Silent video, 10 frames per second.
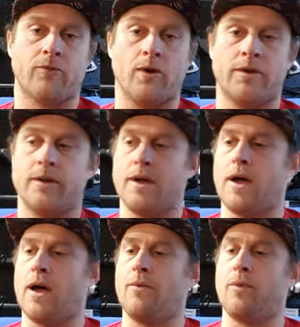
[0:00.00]

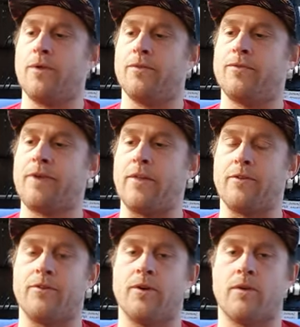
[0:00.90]
rod with 10
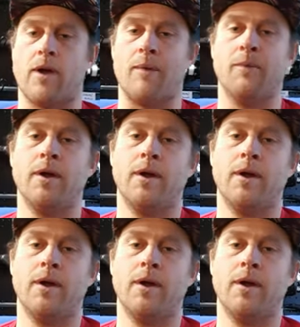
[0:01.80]
to 30 gram.